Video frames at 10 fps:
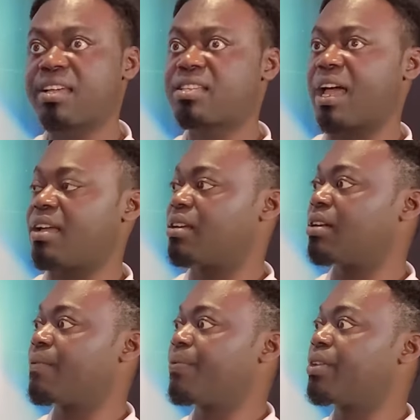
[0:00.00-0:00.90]
like
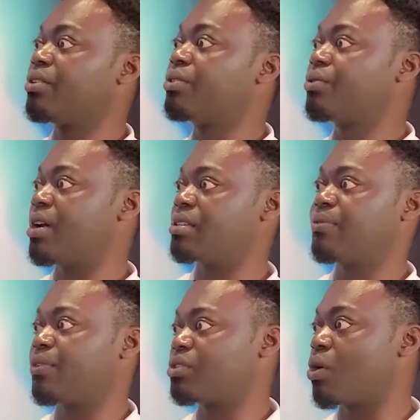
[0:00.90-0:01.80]
grace
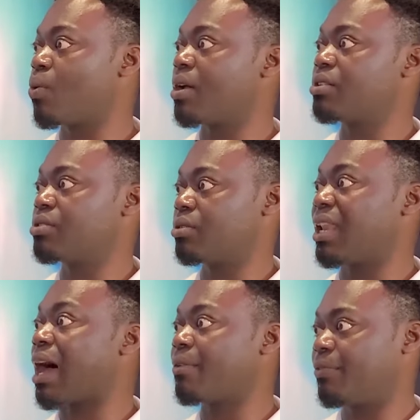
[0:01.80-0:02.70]
for someone to
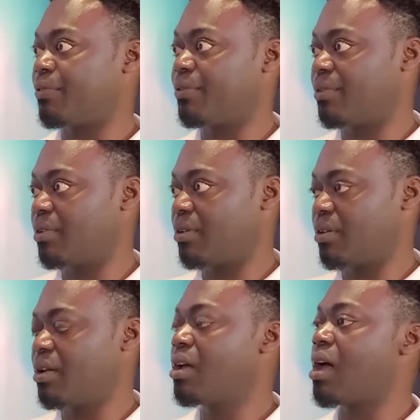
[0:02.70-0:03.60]
laugh,
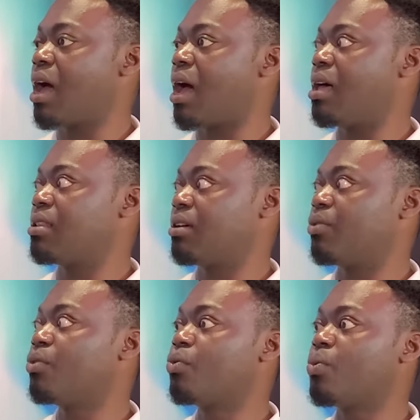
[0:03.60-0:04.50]
and
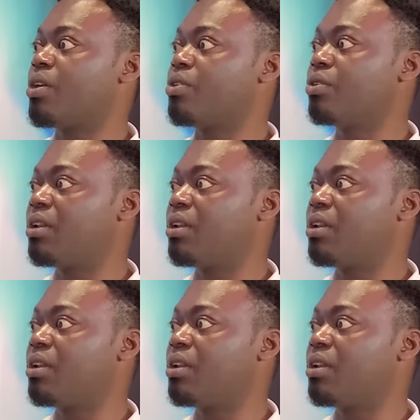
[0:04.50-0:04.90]
when you